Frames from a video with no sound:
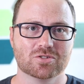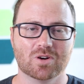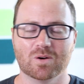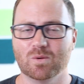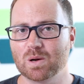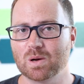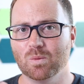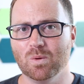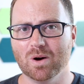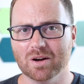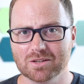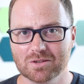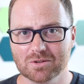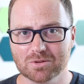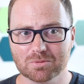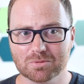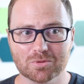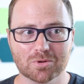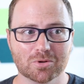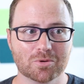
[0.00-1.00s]
So I want to walk you
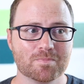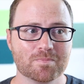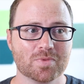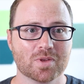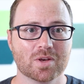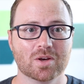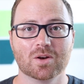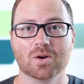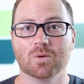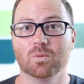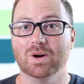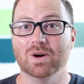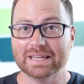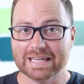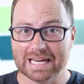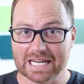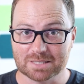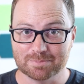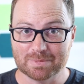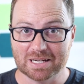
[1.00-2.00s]
through what
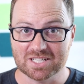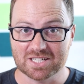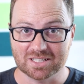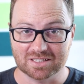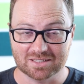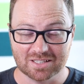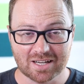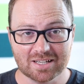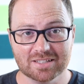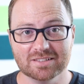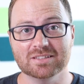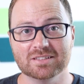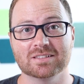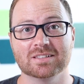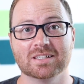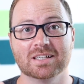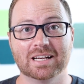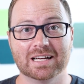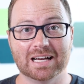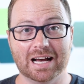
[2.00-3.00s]
Castmagic
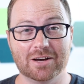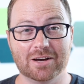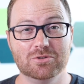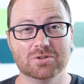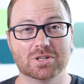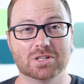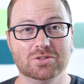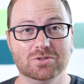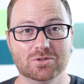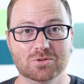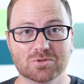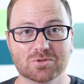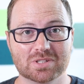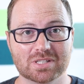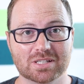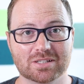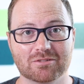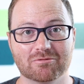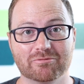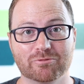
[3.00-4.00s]
does, how you can use
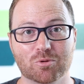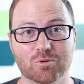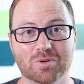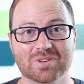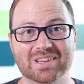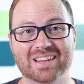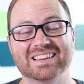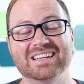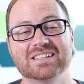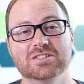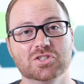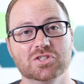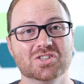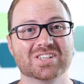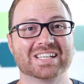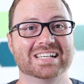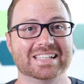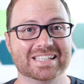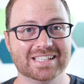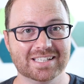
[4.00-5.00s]
it for the things that
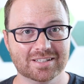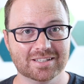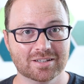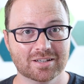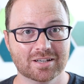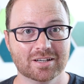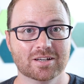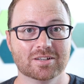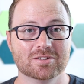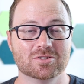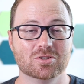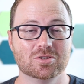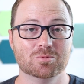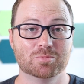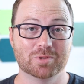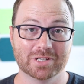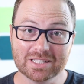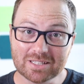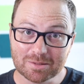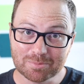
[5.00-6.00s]
you're going to need to
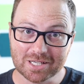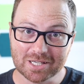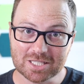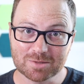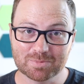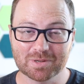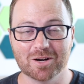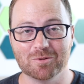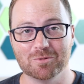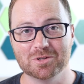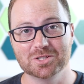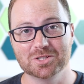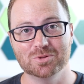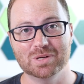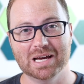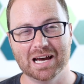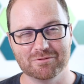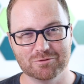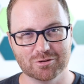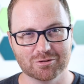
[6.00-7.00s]
put into Buzzsprout once
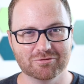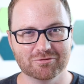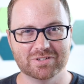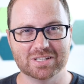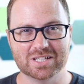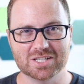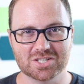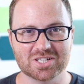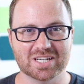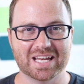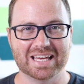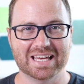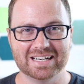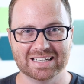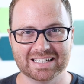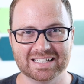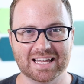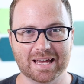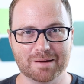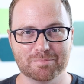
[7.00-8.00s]
you have your finished edited